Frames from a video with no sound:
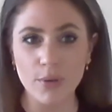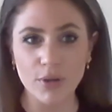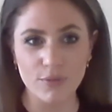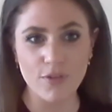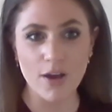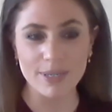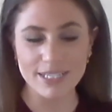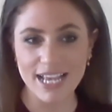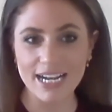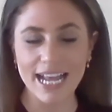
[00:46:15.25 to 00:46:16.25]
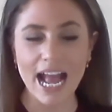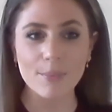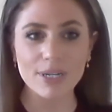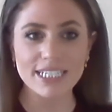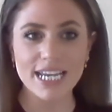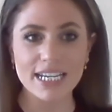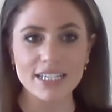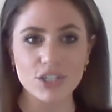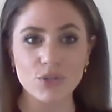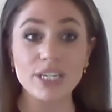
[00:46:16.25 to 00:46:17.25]
go and confirm exactly how many
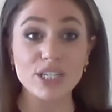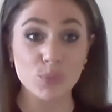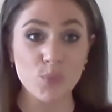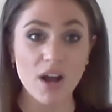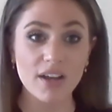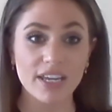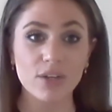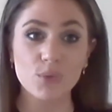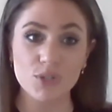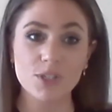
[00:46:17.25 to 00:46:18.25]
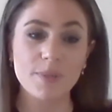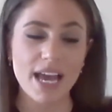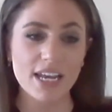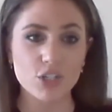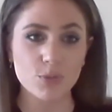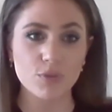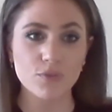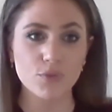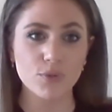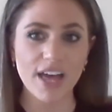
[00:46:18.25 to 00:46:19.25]
days you need to work in order to be eligible
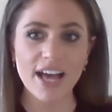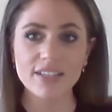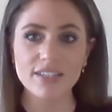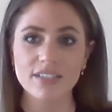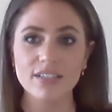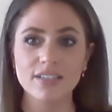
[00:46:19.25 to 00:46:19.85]
for that.